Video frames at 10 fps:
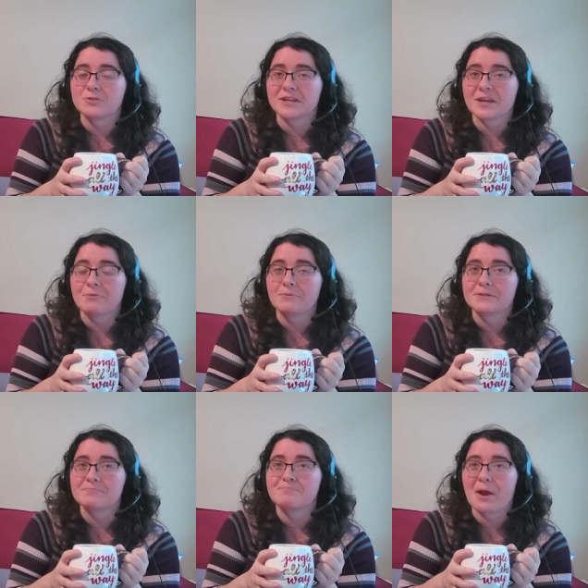Like, it was
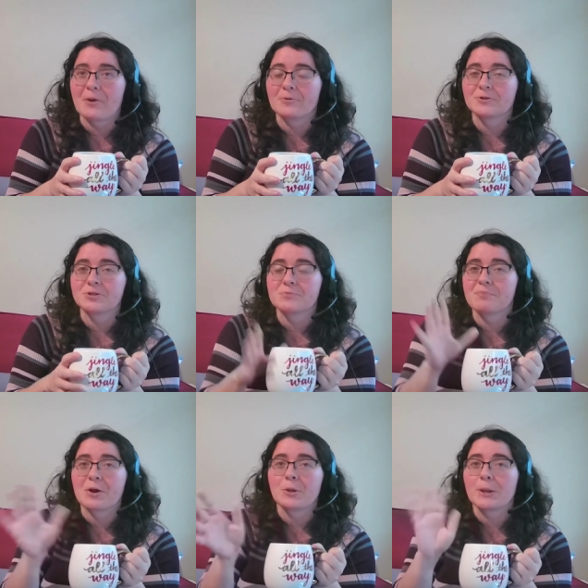bare. She
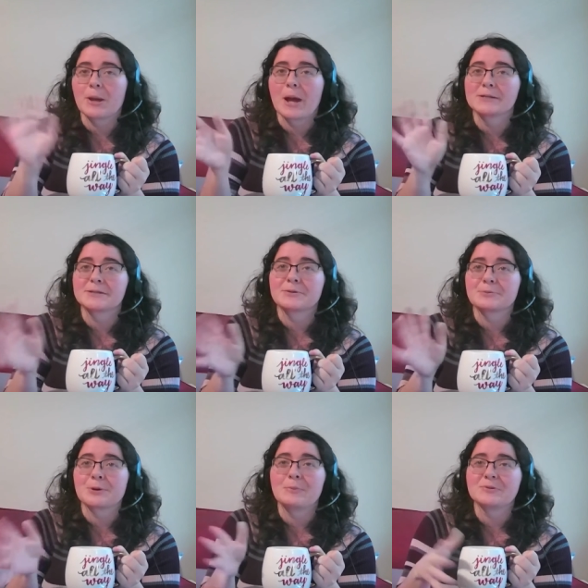barely got to the
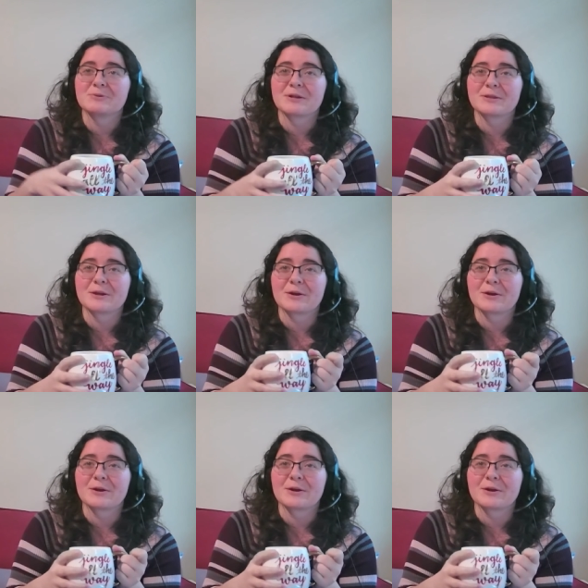ropes right there.